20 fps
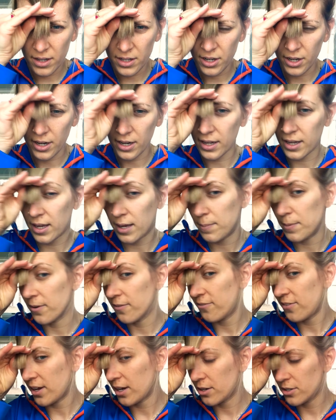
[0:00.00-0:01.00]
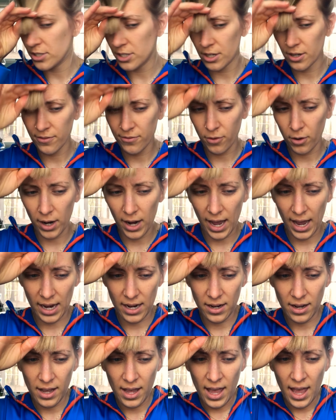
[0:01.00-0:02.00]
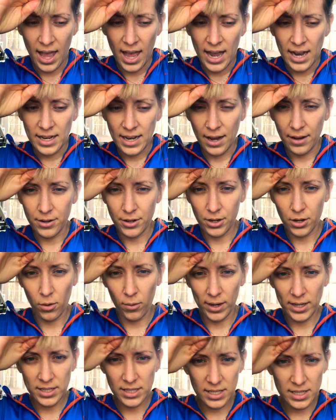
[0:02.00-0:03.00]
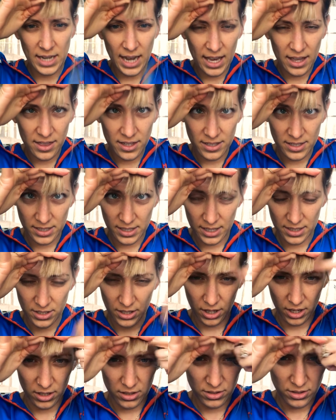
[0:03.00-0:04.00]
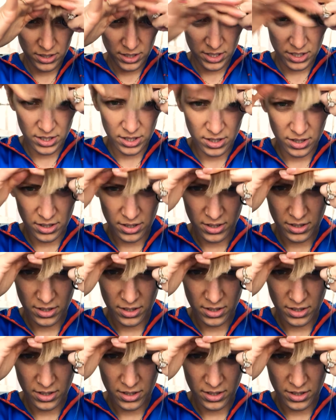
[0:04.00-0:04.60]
and you're gonna keep your finger to your forehead. Now you're going to take the scissors